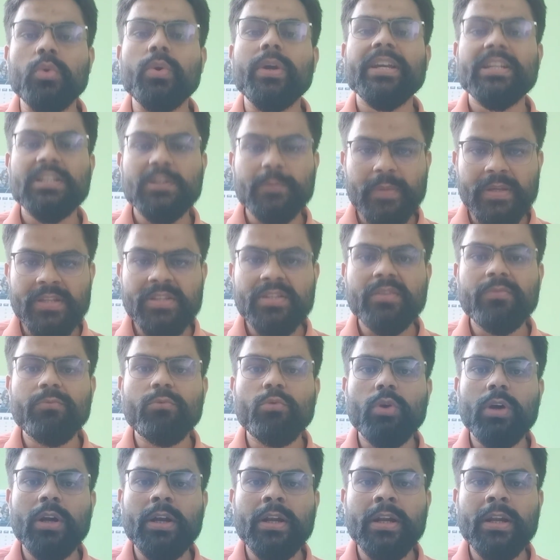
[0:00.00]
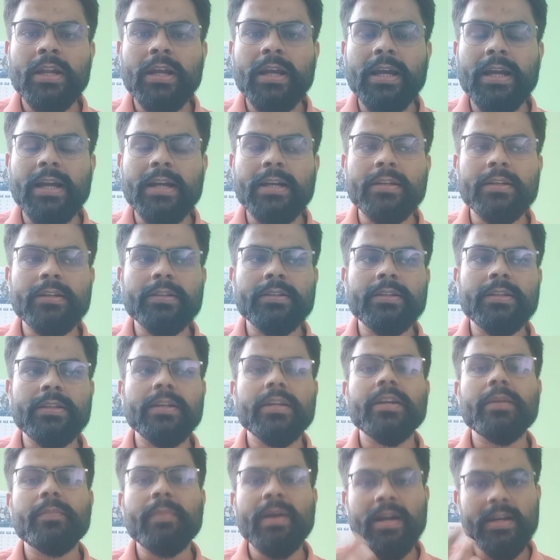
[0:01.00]
expensive one and their
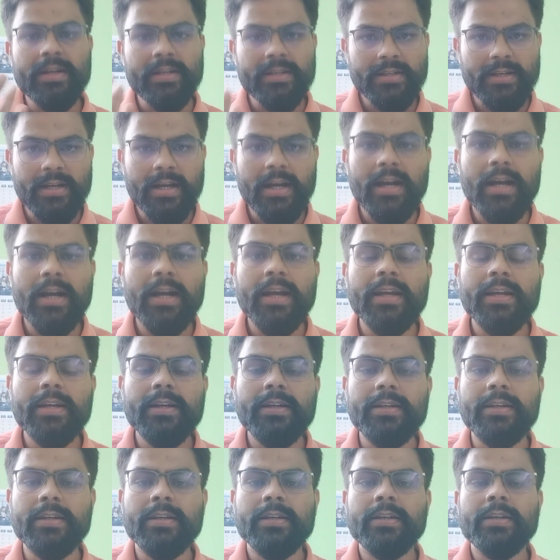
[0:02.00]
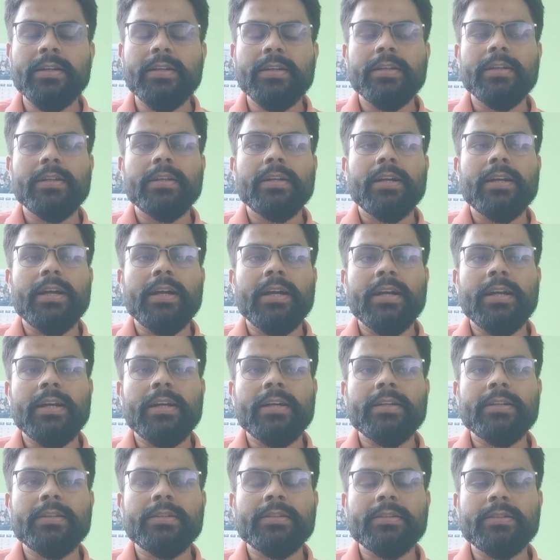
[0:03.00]
demand are high,
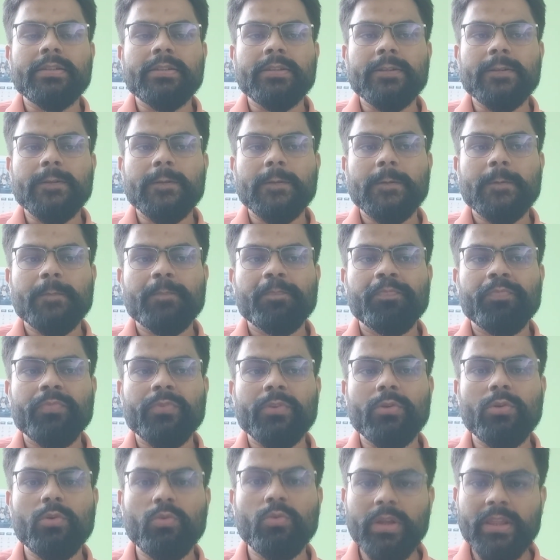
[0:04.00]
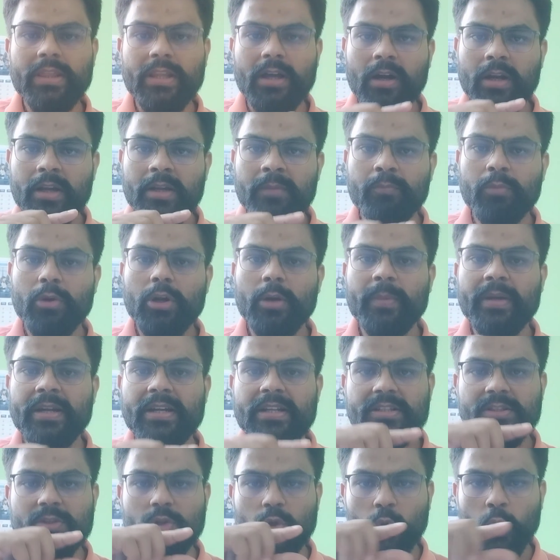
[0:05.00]
and when unemployment
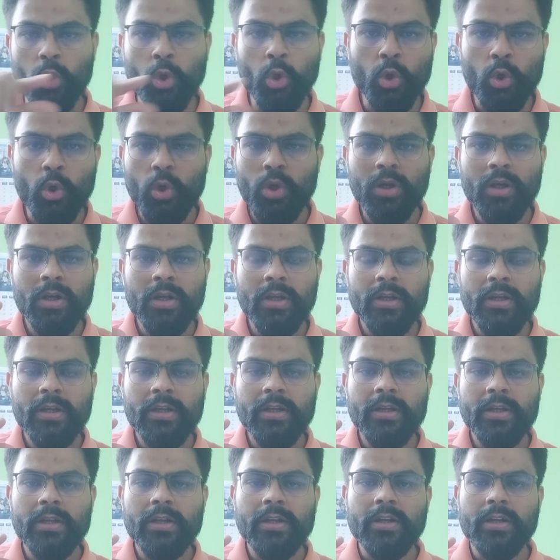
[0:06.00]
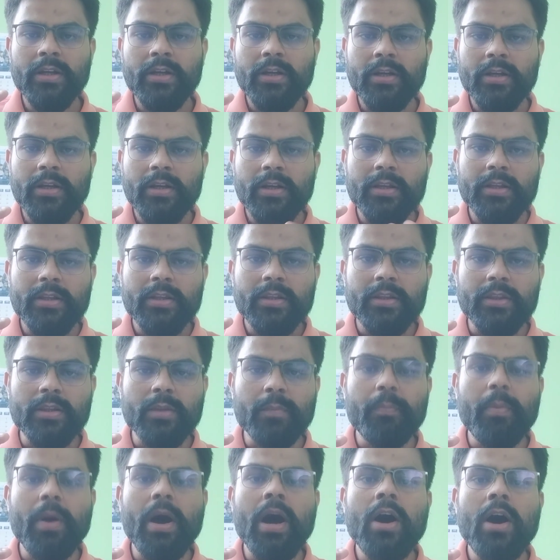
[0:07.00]
is low, the
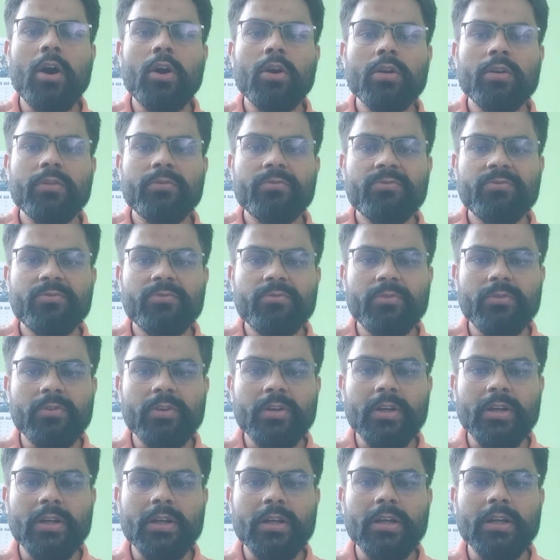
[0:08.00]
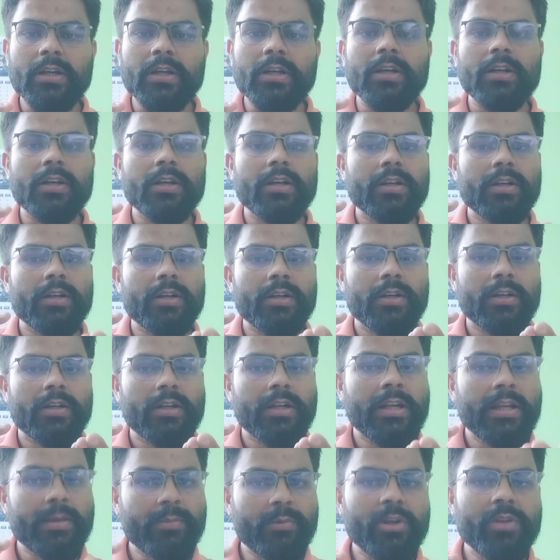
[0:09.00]
power of
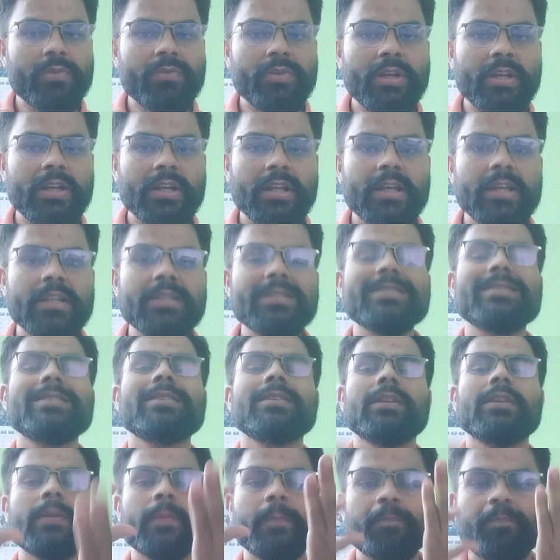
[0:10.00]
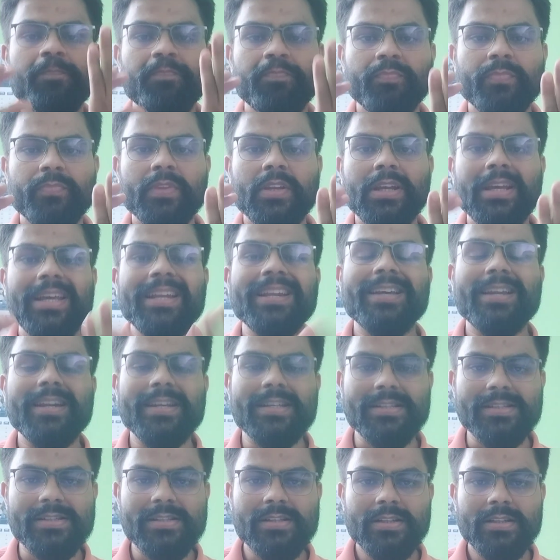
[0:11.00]
labor union gets
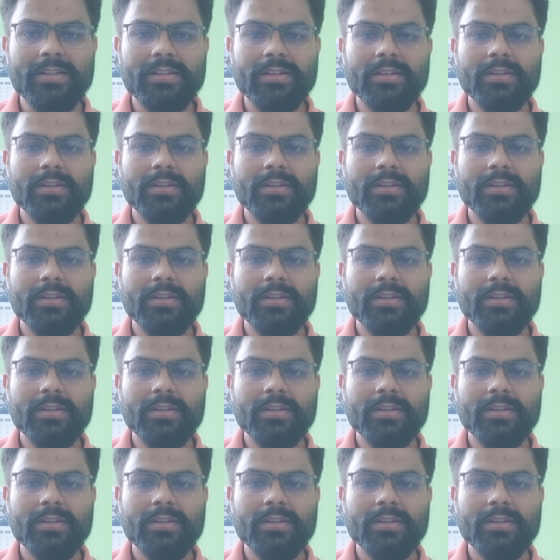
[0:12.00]
increased,